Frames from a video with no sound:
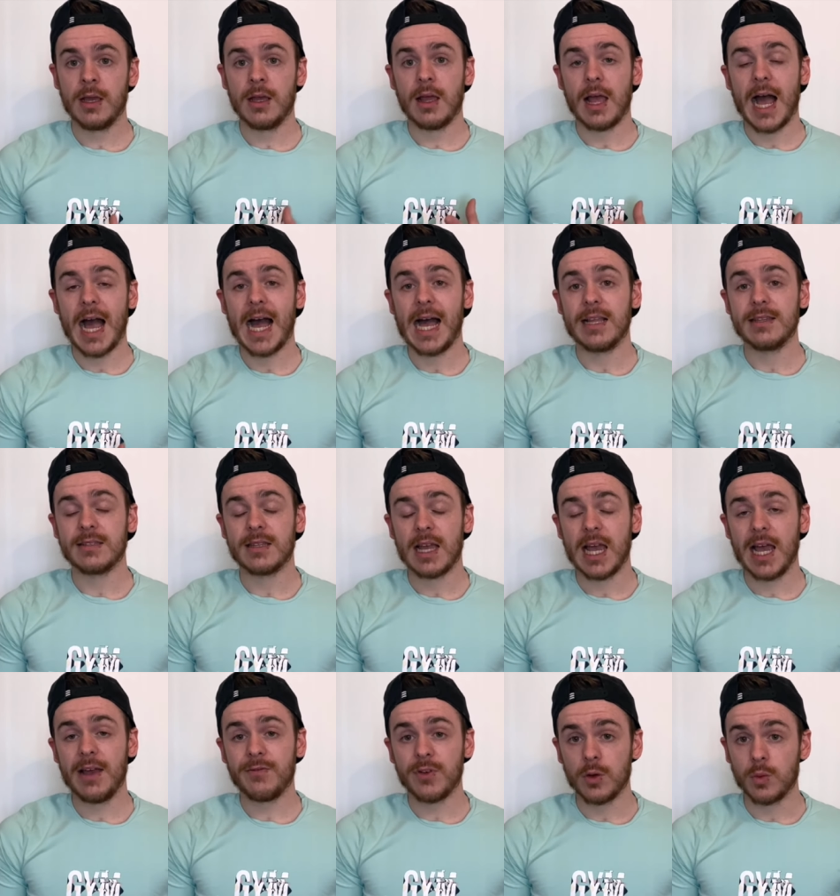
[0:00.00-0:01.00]
and
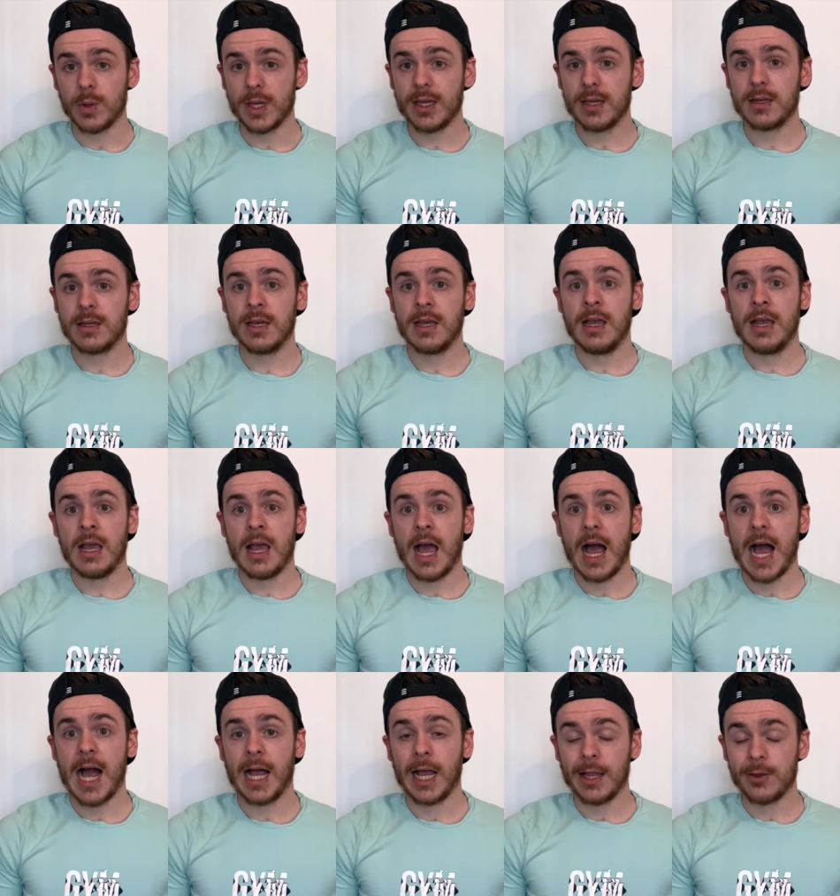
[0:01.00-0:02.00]
every week
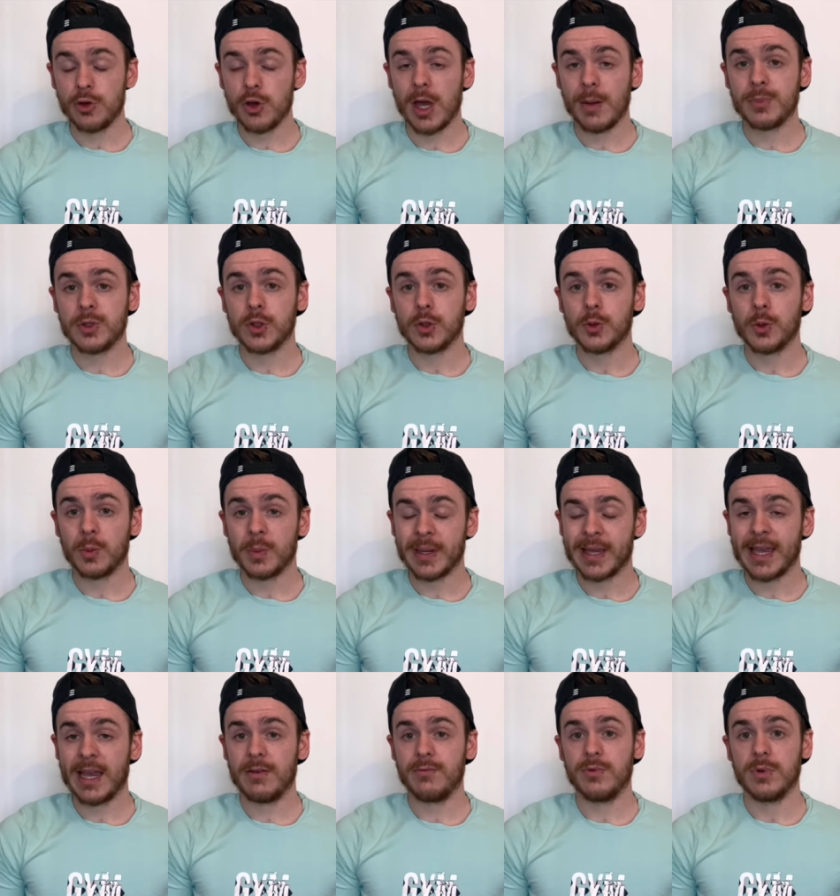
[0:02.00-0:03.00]
a new episode will be
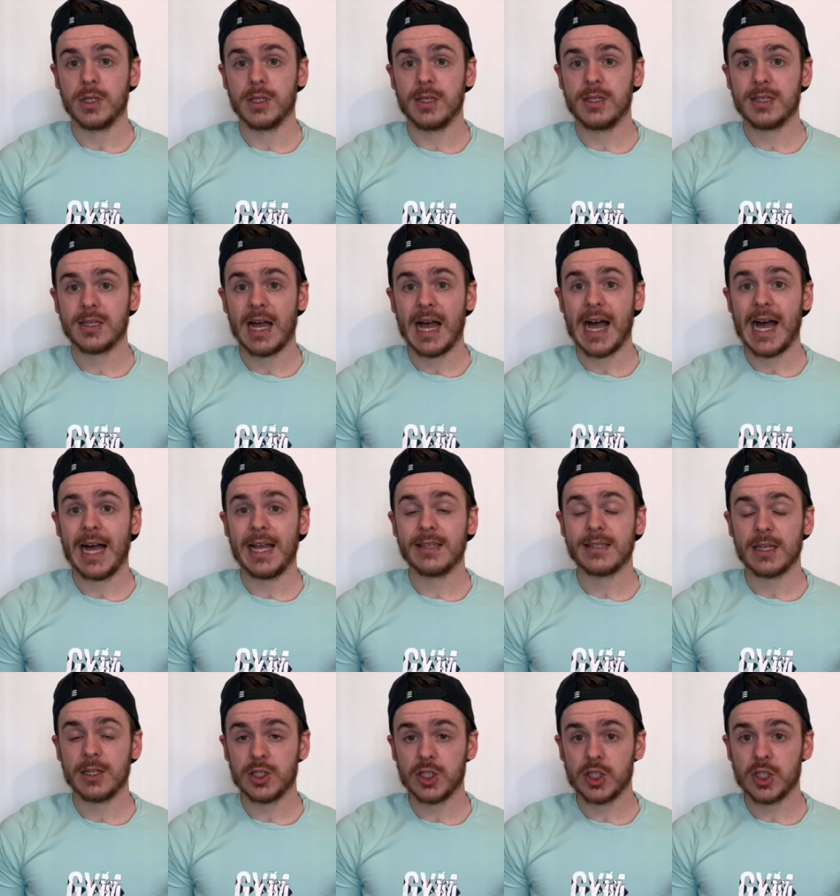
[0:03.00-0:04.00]
getting released at
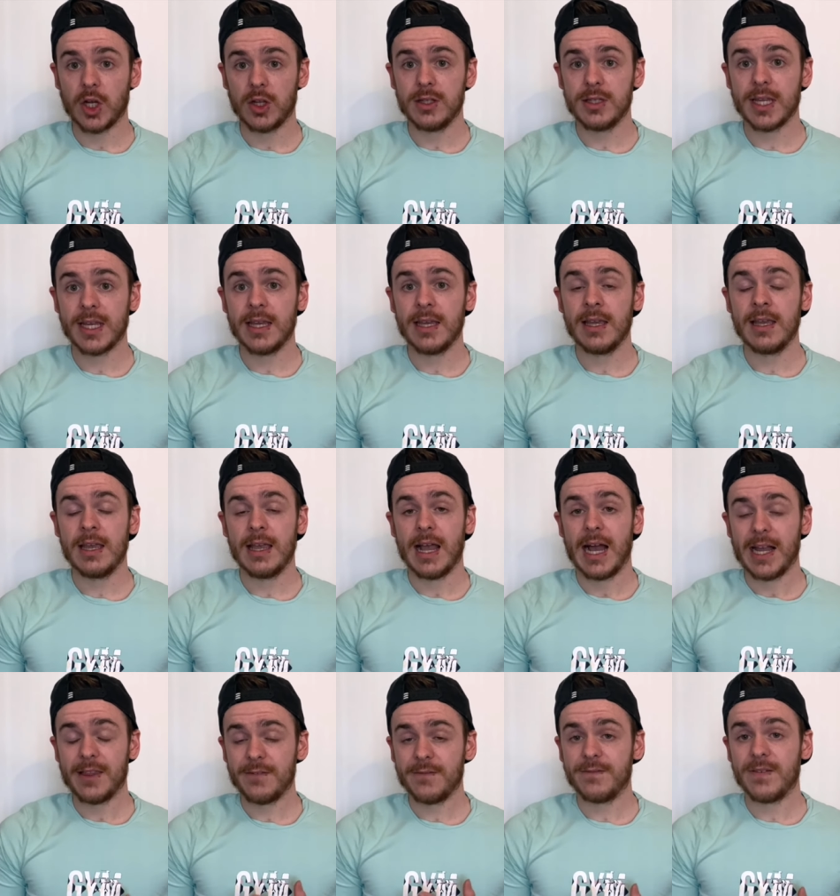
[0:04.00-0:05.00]
Sunday
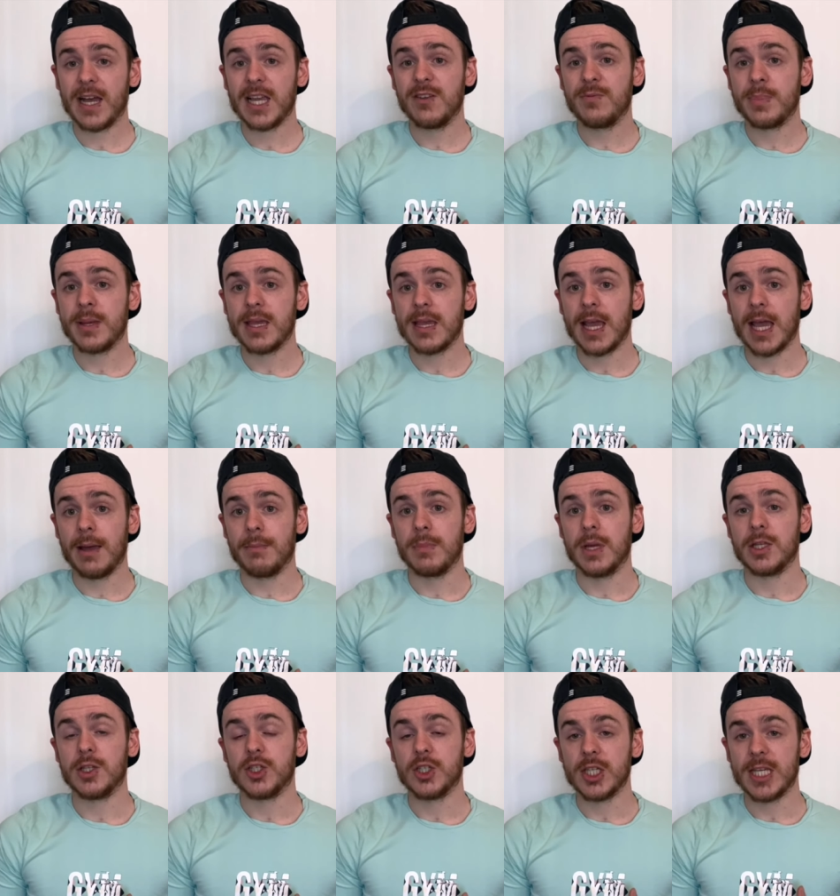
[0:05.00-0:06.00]
at
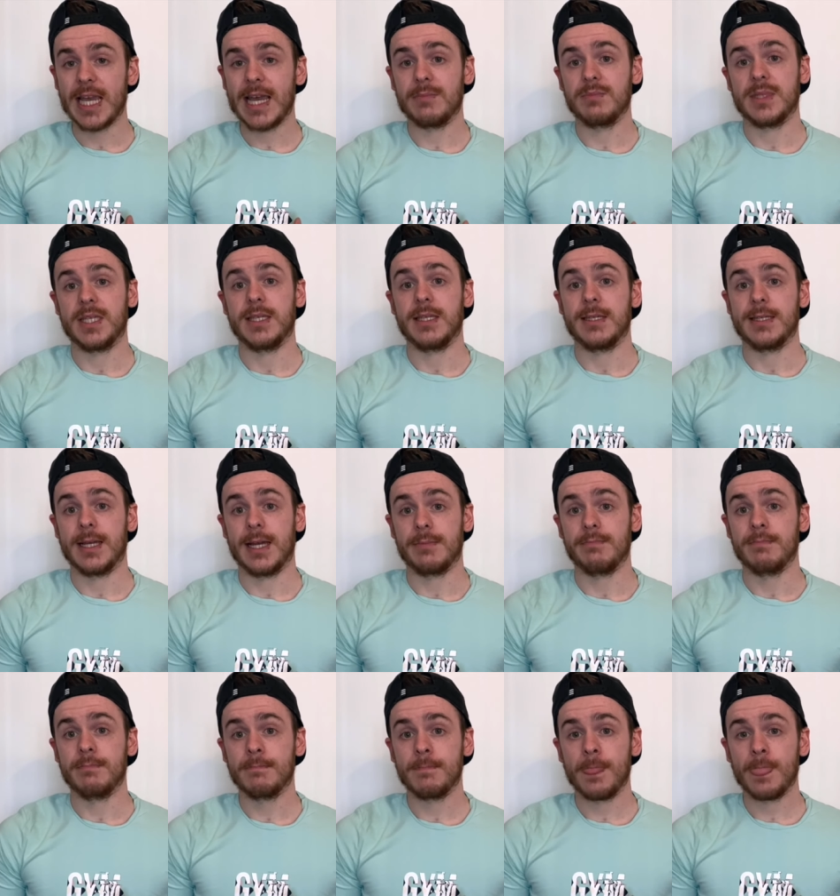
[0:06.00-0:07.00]
5pm GMT time.
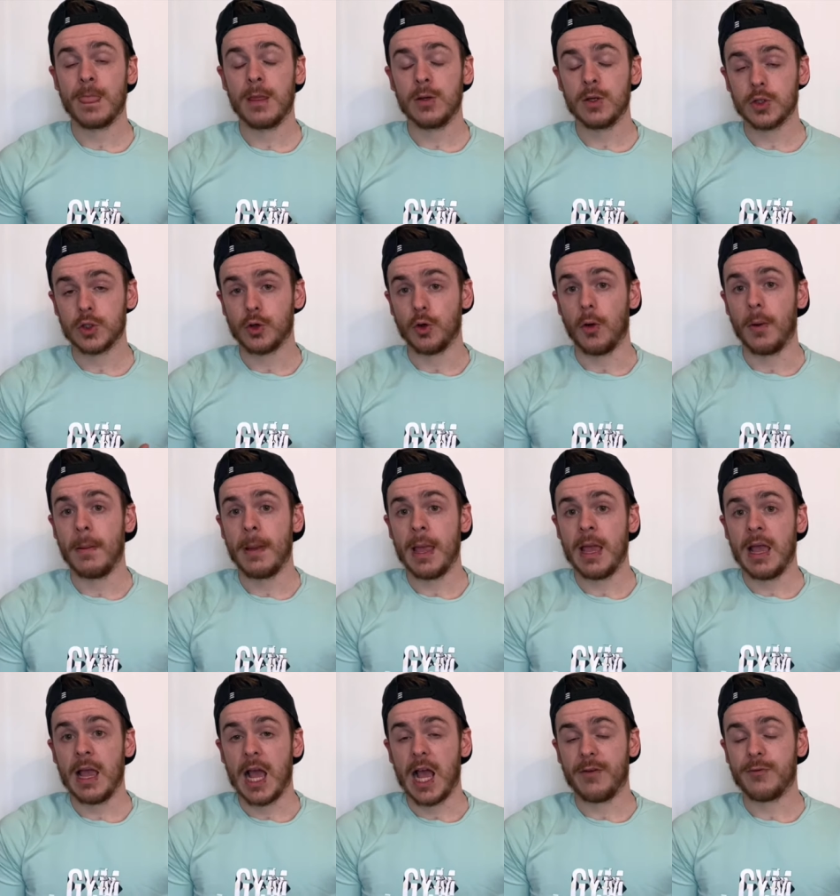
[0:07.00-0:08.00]
So
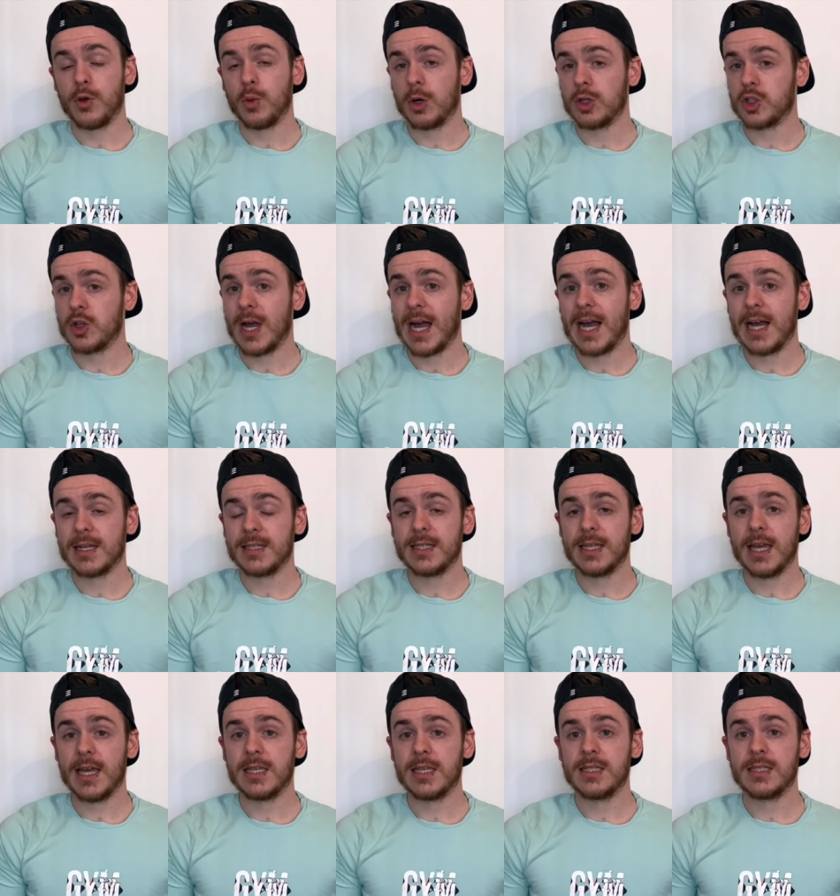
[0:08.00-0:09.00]
if you want to
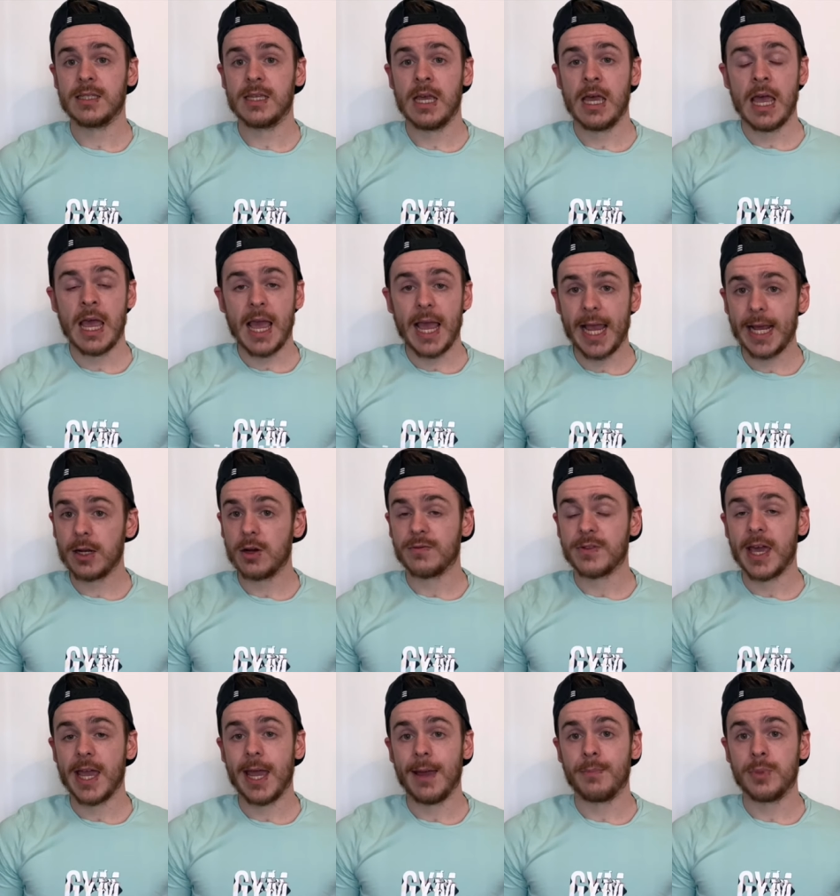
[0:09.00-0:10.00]
access any of
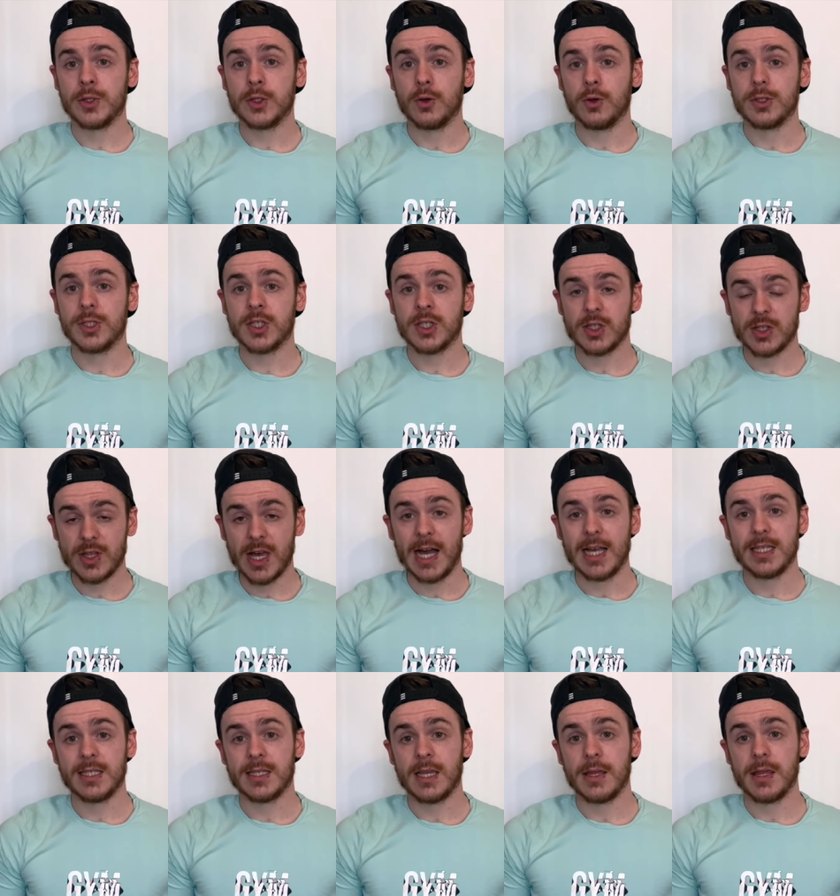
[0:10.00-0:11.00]
the episodes, that
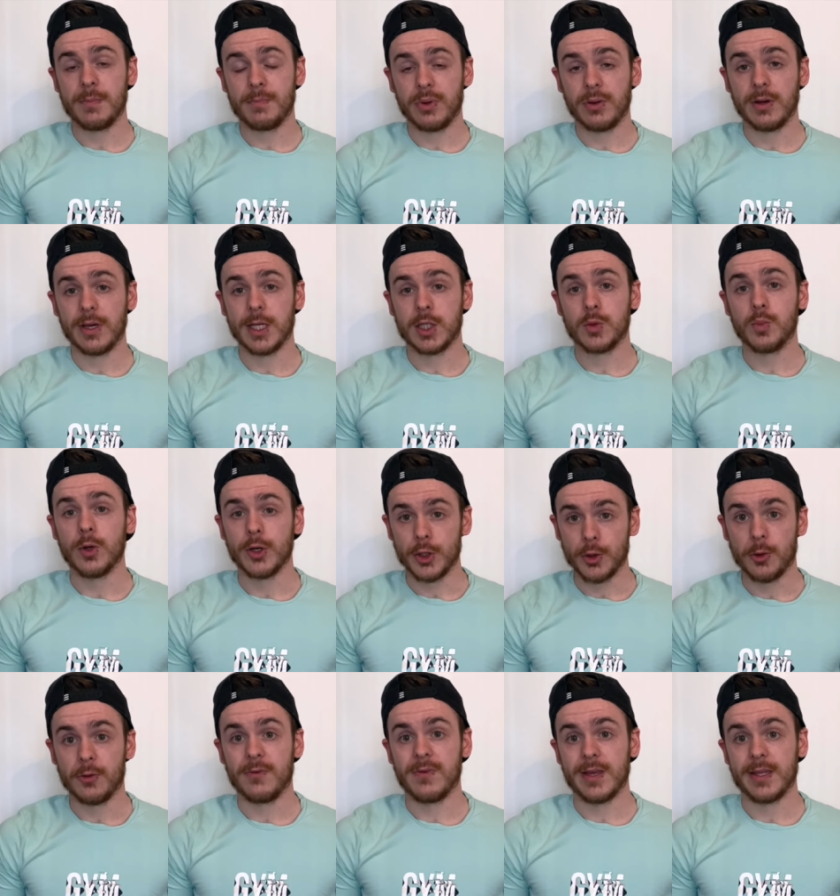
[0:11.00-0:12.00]
is the place where
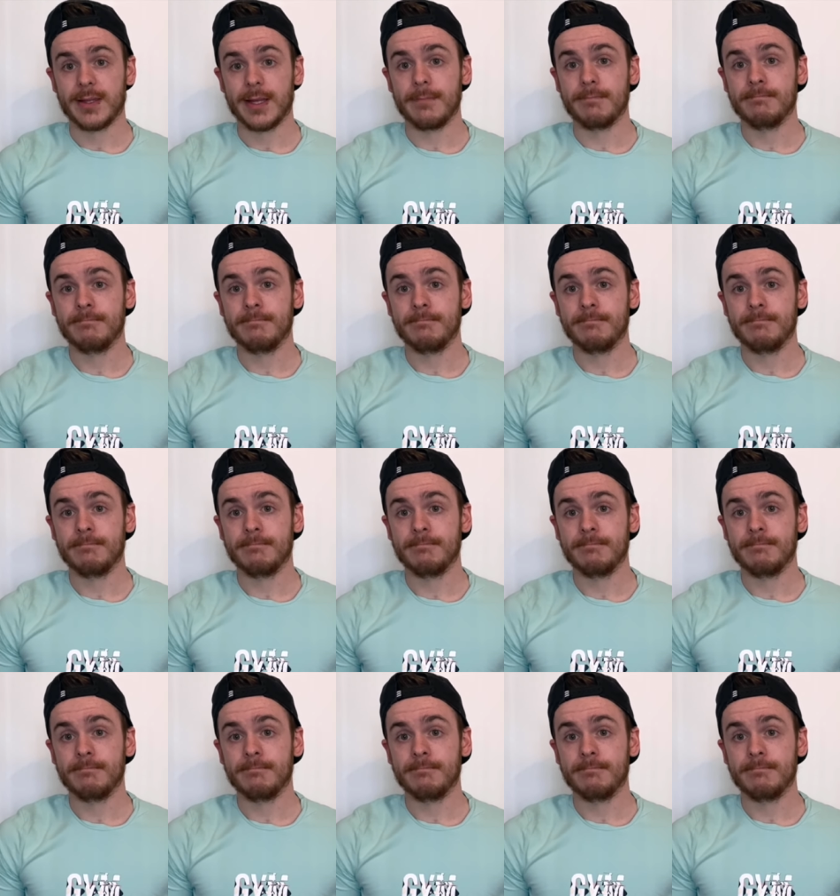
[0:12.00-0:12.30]
you'll find them.